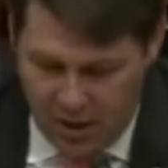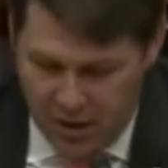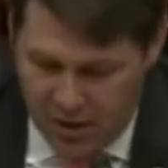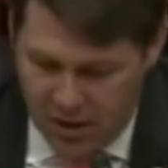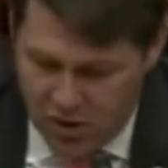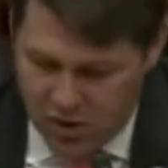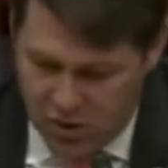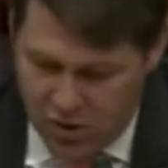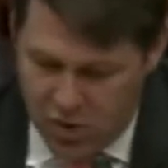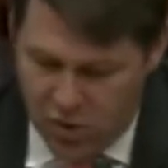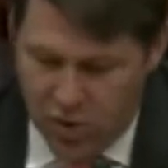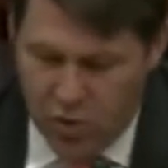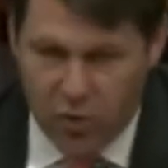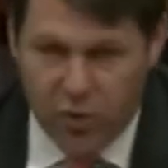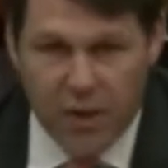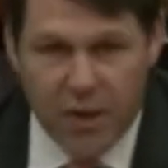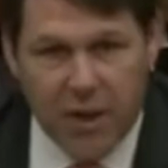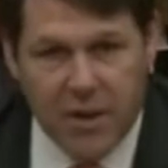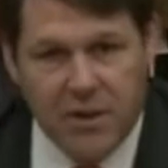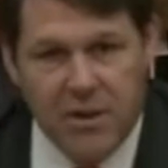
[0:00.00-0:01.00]
to
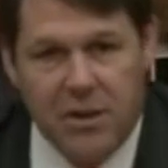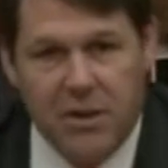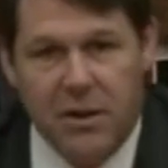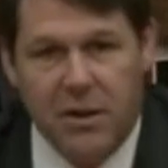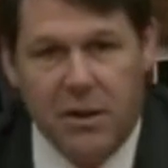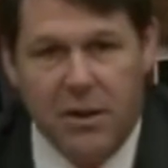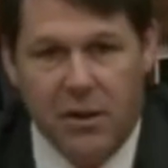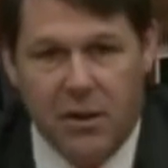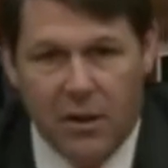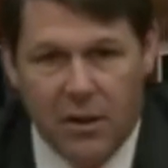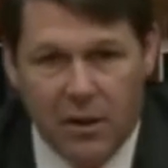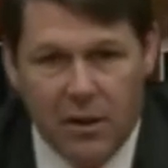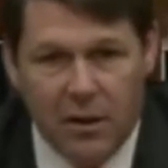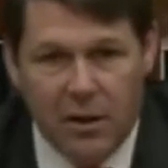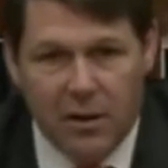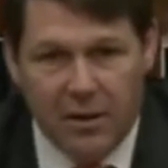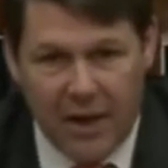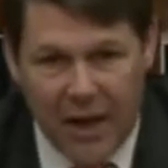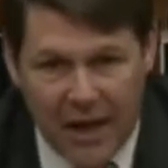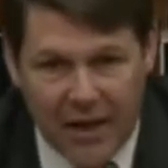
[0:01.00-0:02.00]
this
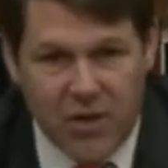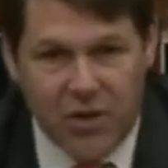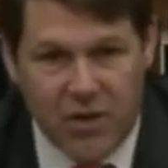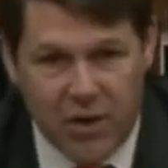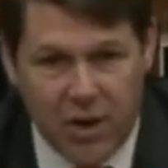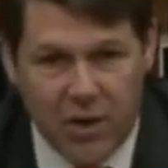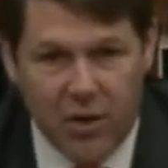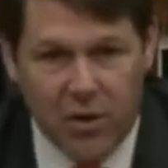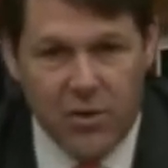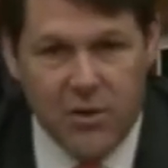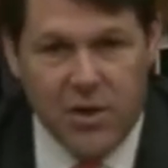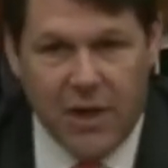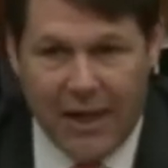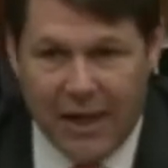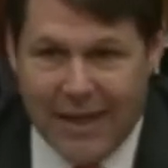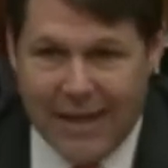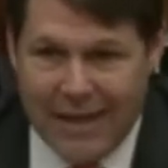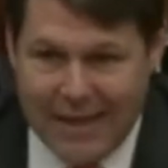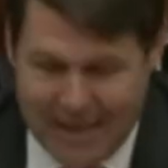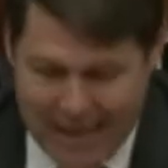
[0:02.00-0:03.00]
next year's
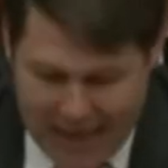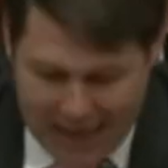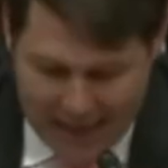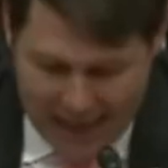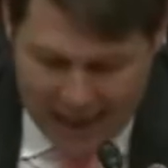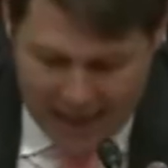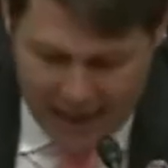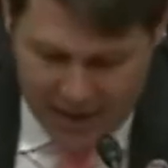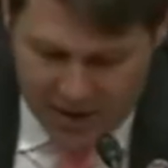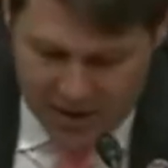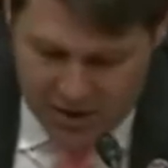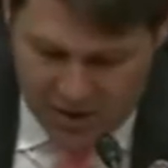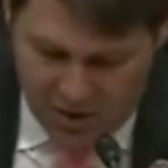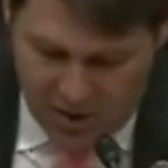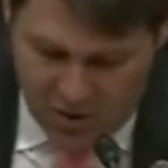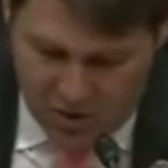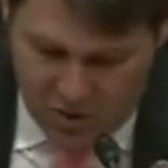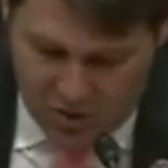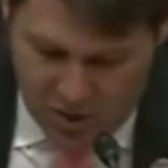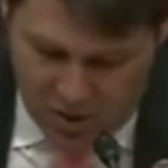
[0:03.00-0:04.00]
NDAA.
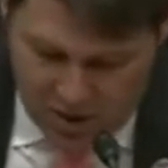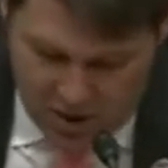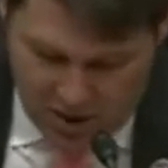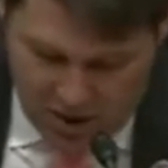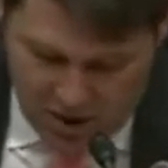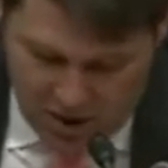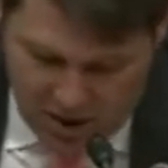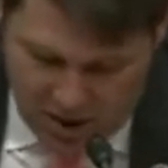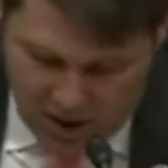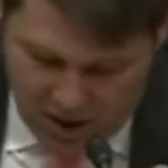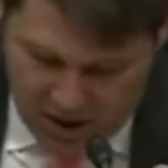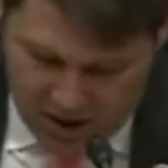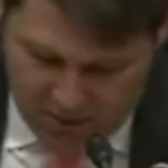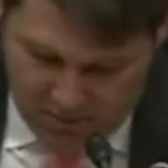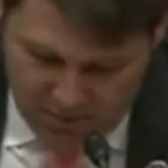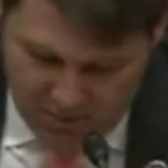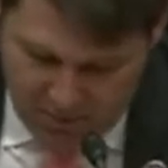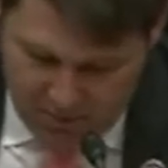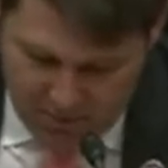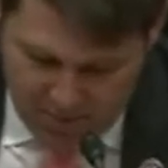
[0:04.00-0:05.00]
So,
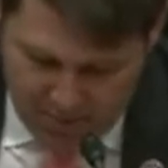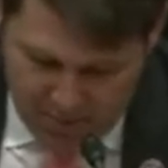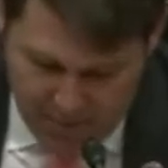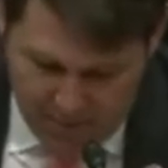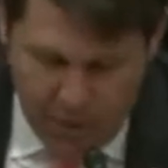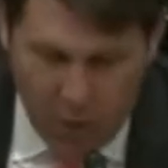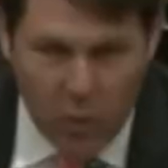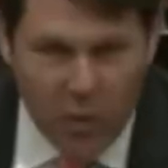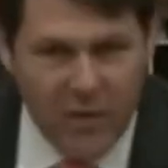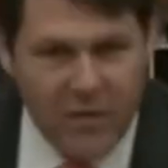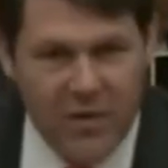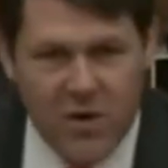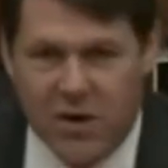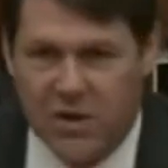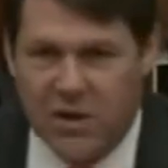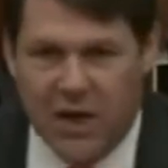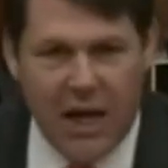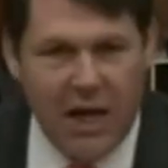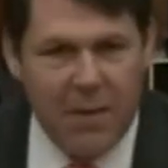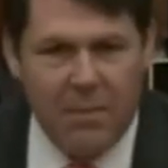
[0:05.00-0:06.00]
but we've
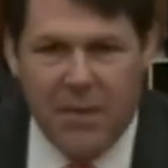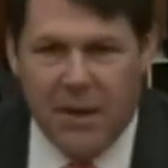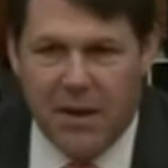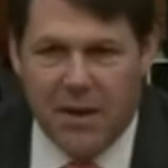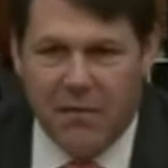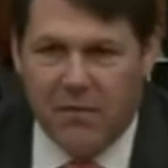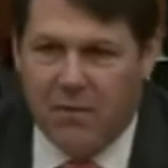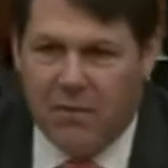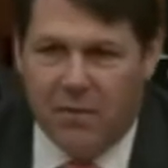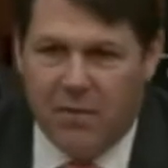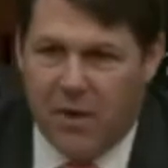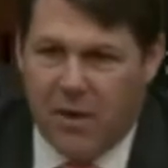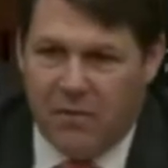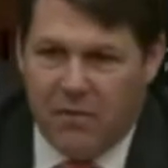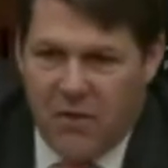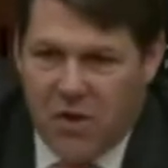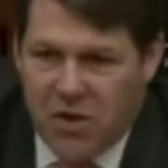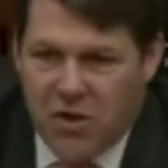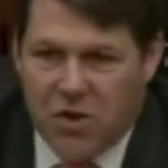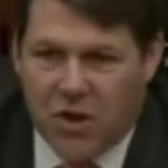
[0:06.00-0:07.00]
just got to be
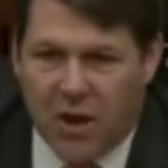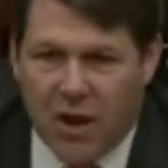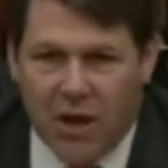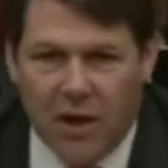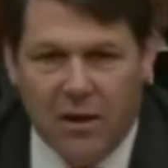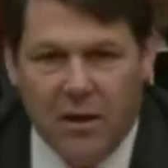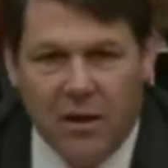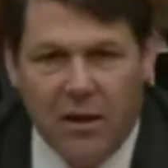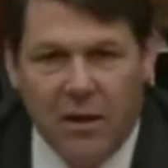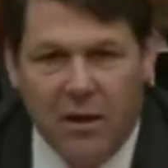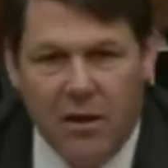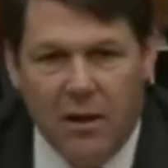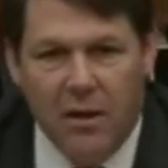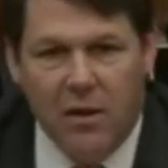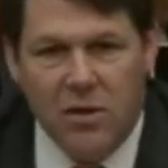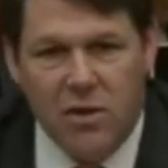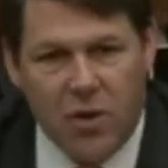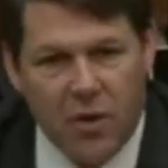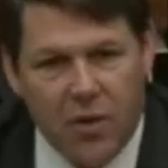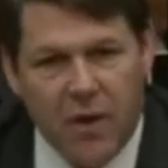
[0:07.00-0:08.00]
vigilant
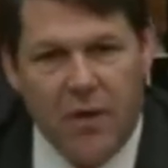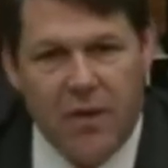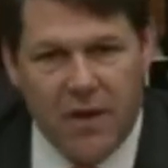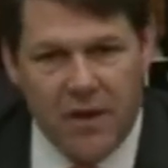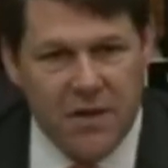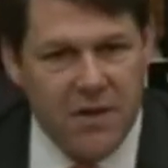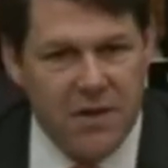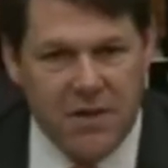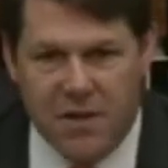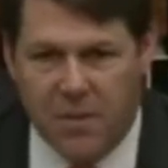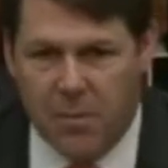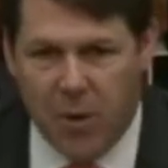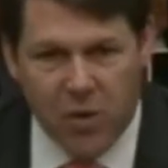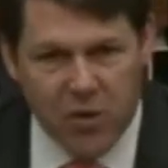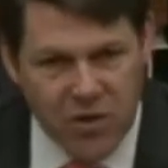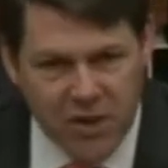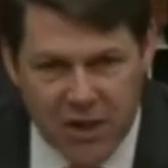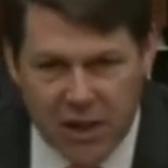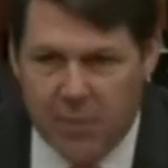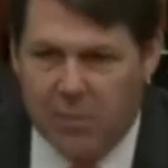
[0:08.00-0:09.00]
so that this is the
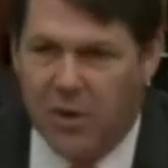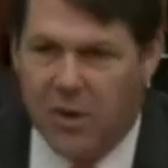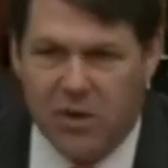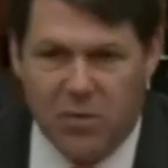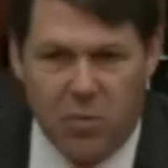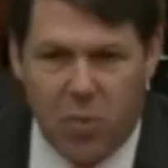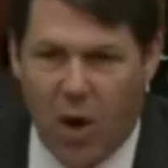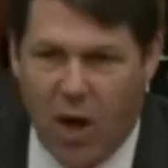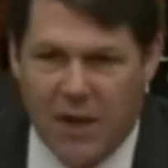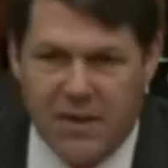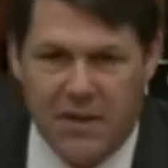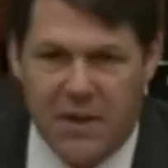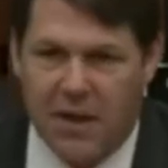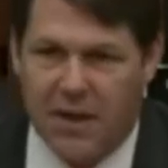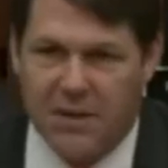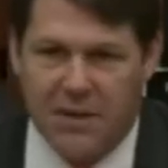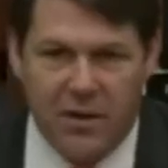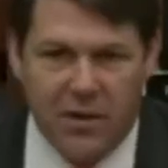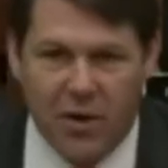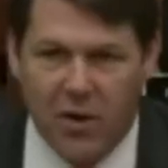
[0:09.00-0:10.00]
most seamless
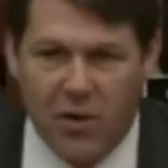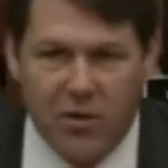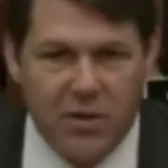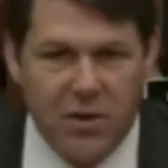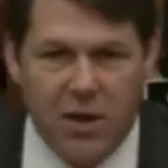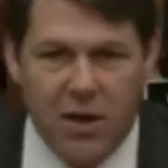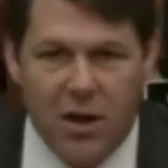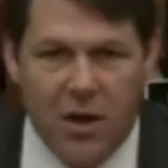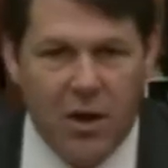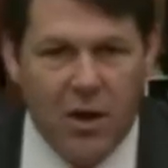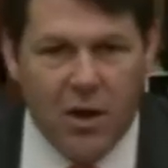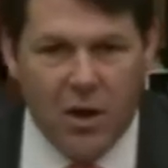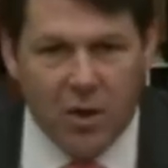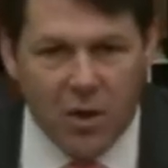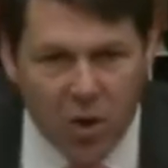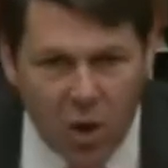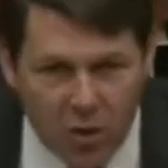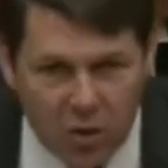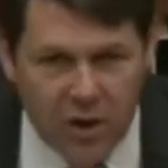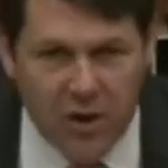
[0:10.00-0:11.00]
process and there's
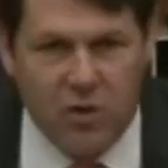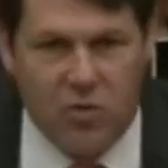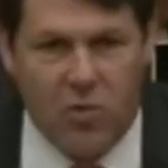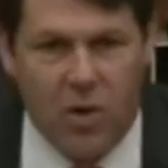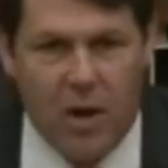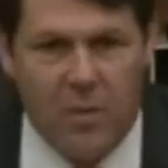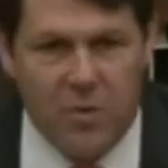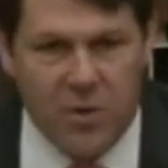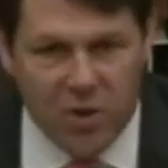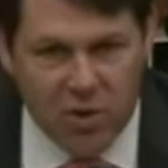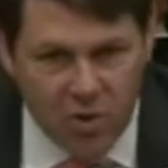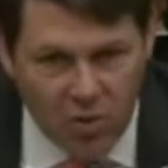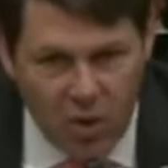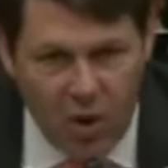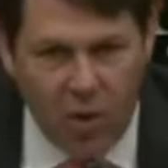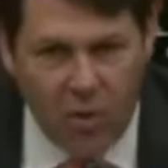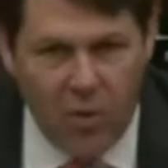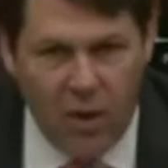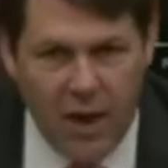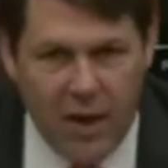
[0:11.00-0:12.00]
no disruption to
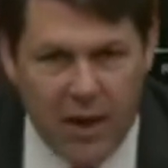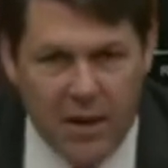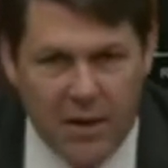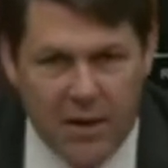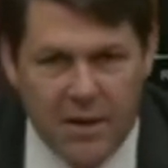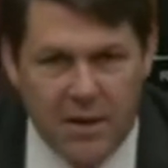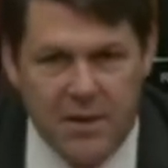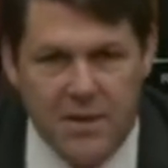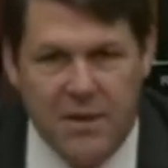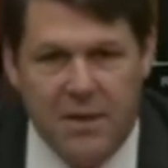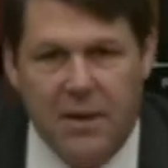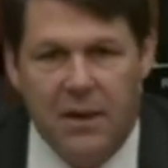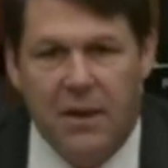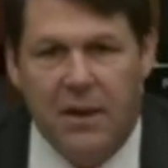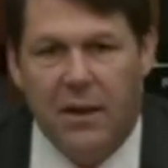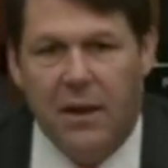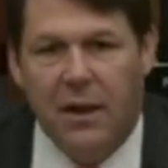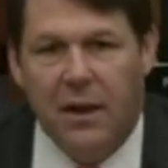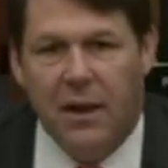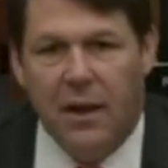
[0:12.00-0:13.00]
our readiness
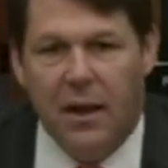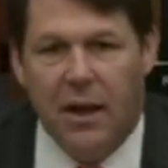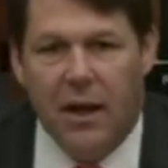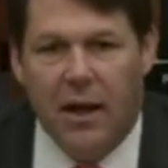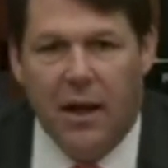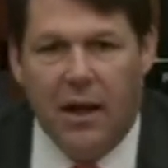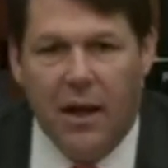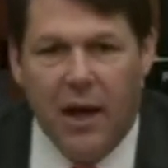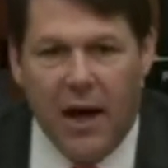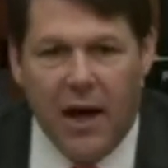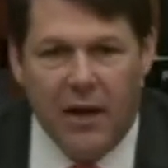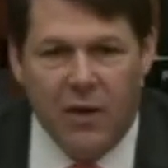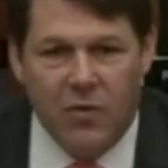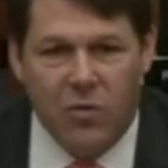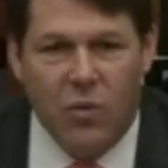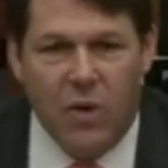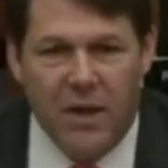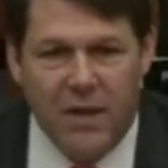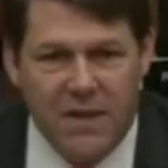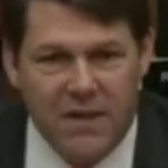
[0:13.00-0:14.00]
as
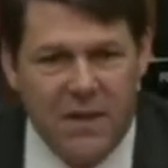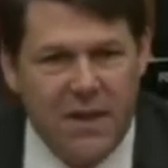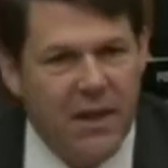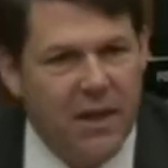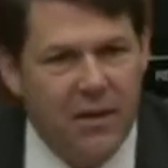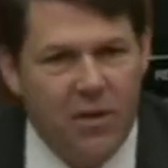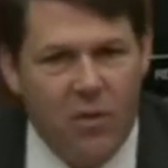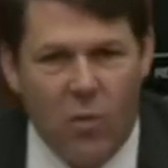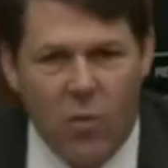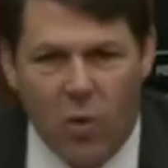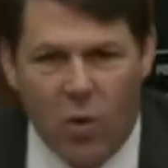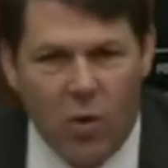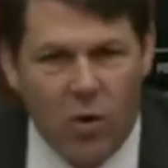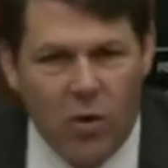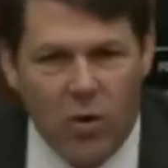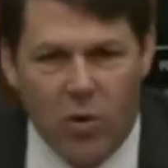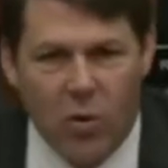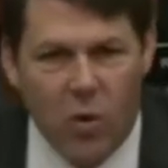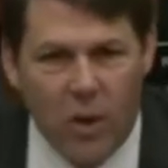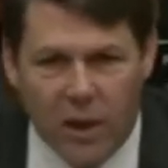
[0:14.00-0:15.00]
we see the
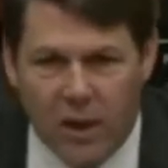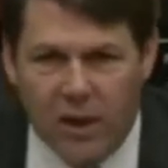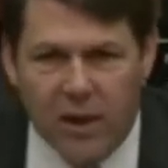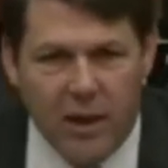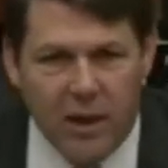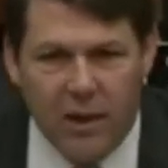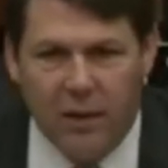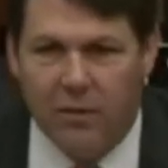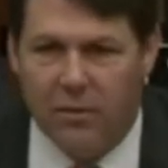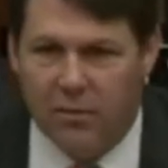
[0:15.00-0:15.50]
world quickly